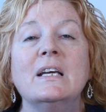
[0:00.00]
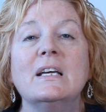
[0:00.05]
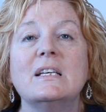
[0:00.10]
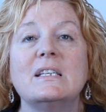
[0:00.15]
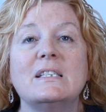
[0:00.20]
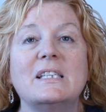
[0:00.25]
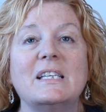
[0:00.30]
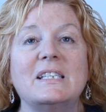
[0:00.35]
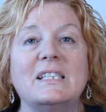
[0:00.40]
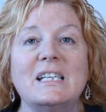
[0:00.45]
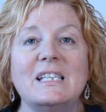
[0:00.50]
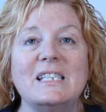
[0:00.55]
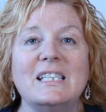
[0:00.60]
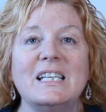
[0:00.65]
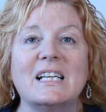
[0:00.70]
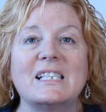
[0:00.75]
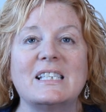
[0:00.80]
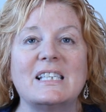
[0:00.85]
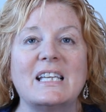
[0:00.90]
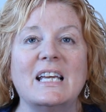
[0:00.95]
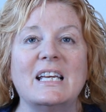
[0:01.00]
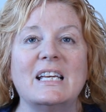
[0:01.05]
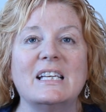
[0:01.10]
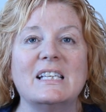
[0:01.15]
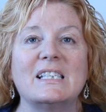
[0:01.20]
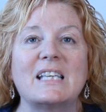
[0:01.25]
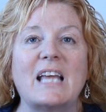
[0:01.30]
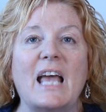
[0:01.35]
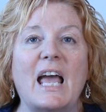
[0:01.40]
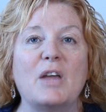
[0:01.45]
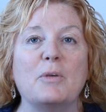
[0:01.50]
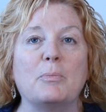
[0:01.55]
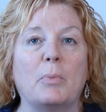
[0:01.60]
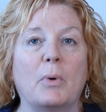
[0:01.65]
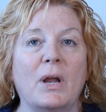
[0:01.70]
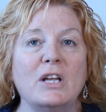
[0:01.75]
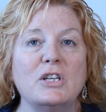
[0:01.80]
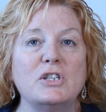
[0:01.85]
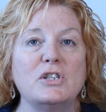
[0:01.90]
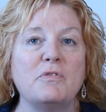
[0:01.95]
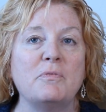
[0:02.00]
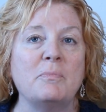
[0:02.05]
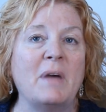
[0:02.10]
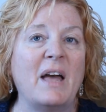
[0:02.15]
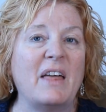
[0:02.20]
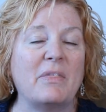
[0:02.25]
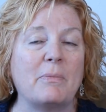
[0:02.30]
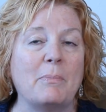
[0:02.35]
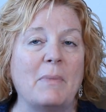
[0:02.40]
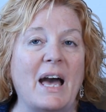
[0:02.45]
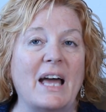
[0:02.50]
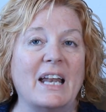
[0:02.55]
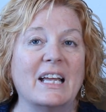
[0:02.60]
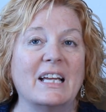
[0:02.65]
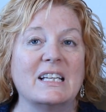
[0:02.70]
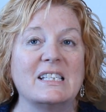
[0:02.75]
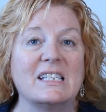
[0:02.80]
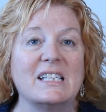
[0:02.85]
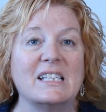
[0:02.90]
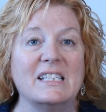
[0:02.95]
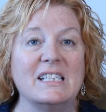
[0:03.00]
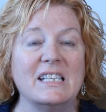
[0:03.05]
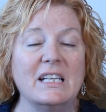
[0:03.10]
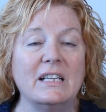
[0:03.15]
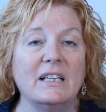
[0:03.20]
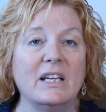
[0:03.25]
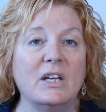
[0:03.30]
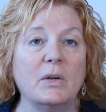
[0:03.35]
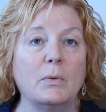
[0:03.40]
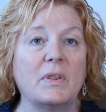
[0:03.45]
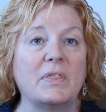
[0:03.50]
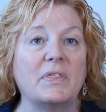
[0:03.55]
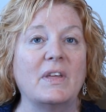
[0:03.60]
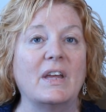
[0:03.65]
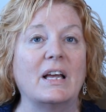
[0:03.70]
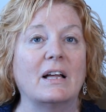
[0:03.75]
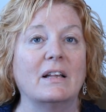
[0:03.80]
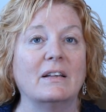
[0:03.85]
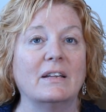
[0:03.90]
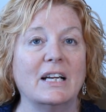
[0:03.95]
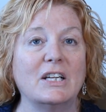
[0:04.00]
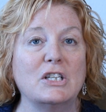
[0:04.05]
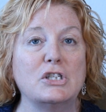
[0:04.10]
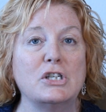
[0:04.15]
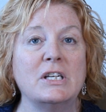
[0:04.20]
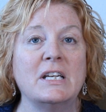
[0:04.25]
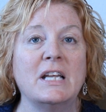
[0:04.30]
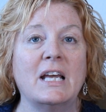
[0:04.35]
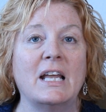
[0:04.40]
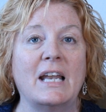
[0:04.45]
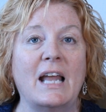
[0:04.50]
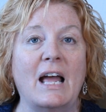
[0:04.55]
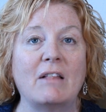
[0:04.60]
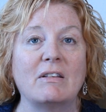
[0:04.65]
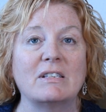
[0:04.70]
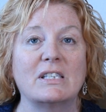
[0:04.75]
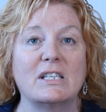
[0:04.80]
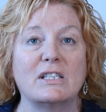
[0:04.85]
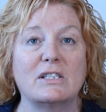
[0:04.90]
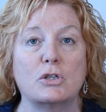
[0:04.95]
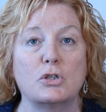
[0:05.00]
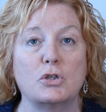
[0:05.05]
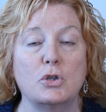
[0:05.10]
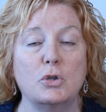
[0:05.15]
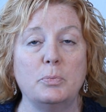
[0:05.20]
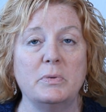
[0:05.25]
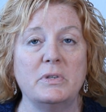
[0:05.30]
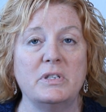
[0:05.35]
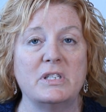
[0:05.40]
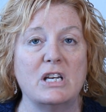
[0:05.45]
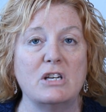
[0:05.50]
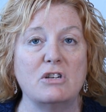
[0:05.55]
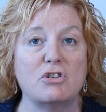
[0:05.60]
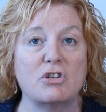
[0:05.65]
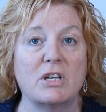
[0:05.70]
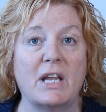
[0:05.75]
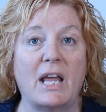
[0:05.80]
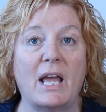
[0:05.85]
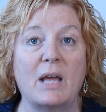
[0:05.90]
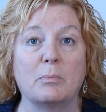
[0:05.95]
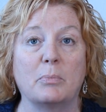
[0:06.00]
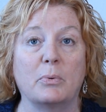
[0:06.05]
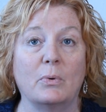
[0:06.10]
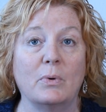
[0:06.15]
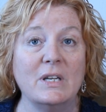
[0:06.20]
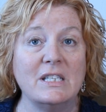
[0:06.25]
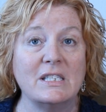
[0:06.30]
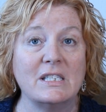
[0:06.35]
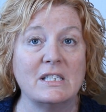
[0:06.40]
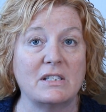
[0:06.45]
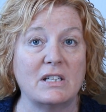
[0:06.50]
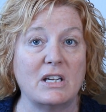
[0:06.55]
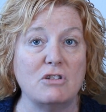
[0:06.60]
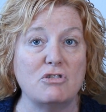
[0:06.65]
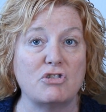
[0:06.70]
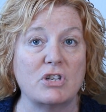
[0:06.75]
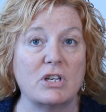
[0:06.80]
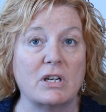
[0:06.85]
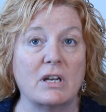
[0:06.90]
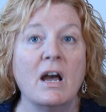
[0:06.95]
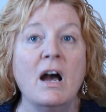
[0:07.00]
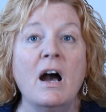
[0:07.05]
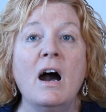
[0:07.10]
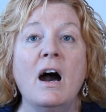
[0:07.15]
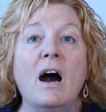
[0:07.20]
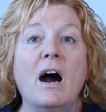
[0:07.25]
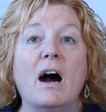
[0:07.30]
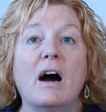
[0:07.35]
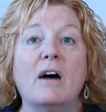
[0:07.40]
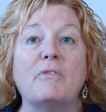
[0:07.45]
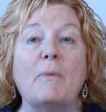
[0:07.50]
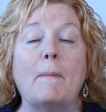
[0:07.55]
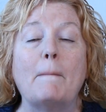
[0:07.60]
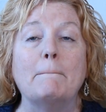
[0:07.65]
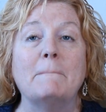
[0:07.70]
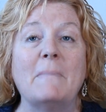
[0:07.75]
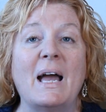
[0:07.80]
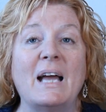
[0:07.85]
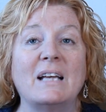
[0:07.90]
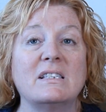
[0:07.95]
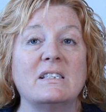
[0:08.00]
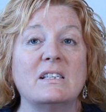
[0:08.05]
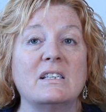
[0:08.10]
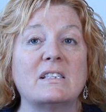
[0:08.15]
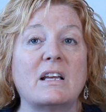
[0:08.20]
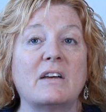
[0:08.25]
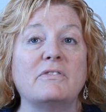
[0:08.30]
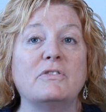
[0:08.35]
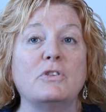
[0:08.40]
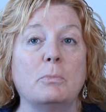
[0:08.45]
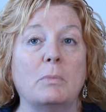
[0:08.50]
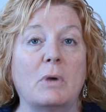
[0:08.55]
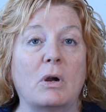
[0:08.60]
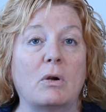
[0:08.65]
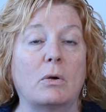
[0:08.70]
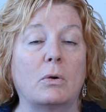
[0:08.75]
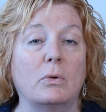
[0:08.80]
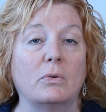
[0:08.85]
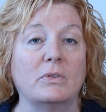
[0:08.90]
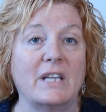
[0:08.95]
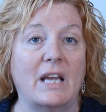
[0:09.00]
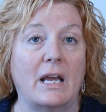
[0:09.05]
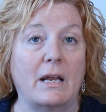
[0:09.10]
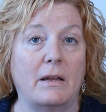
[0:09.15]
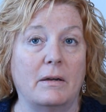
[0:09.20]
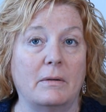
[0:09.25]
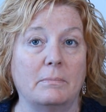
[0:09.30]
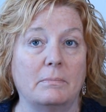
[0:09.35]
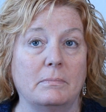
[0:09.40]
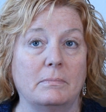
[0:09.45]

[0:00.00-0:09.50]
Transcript: Statistics is a branch of mathematics dealing with the collection, analysis, interpretation, and presentation of masses of numerical data.